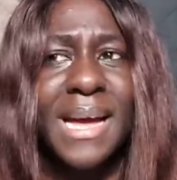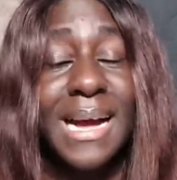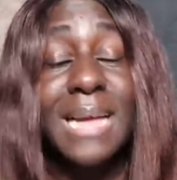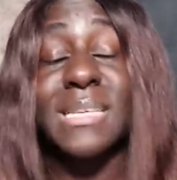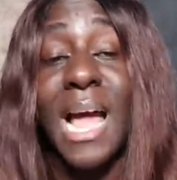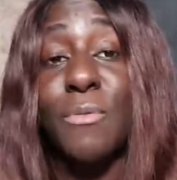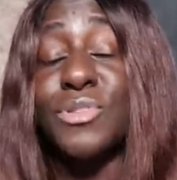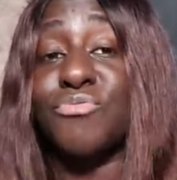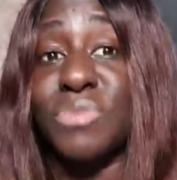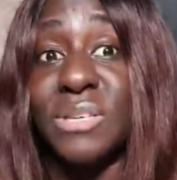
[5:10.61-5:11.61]
Guys, I
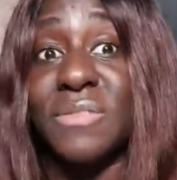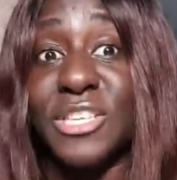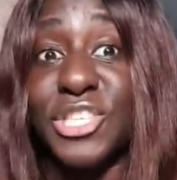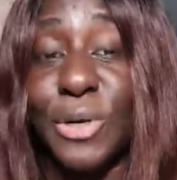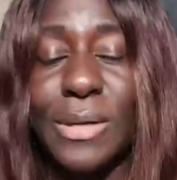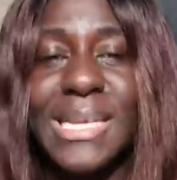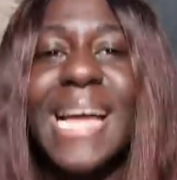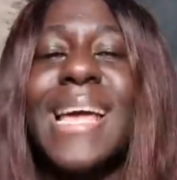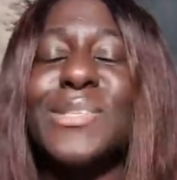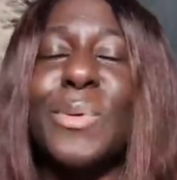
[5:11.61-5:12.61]
was really, really shocked.
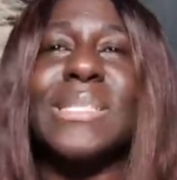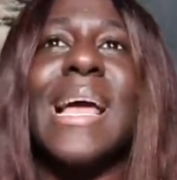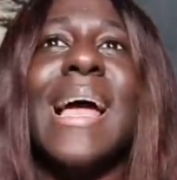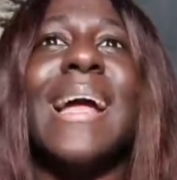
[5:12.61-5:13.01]
And guess what?